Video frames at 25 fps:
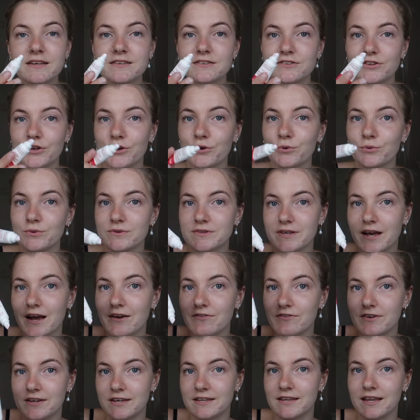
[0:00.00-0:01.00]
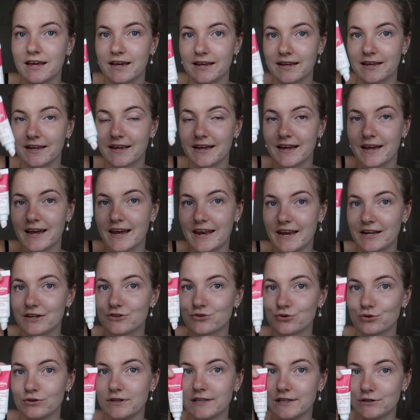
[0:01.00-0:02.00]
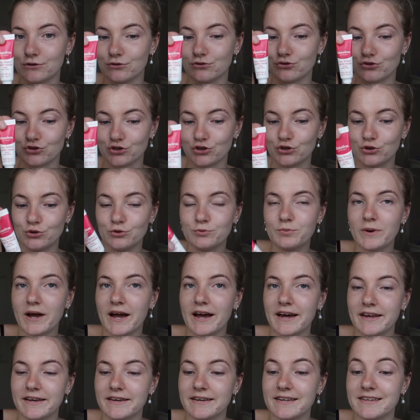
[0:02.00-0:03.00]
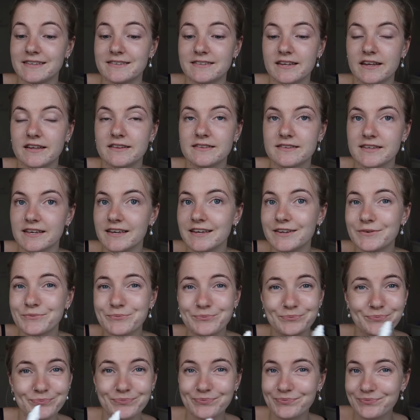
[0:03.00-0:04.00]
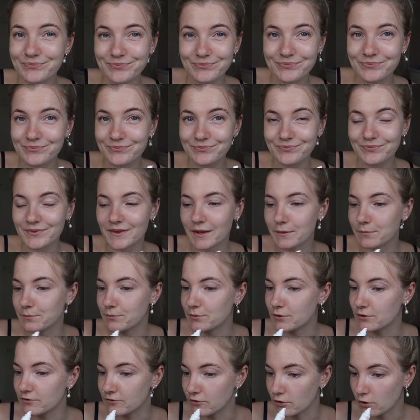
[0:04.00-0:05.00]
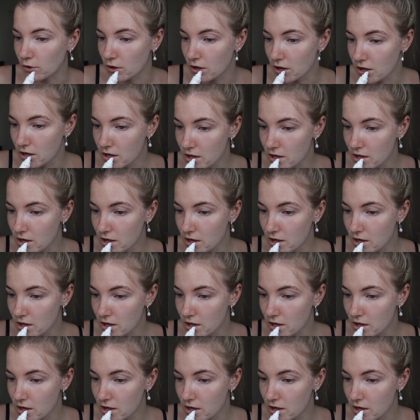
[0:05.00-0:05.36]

So to have it in like an actual little tube and it's tinted, beautiful.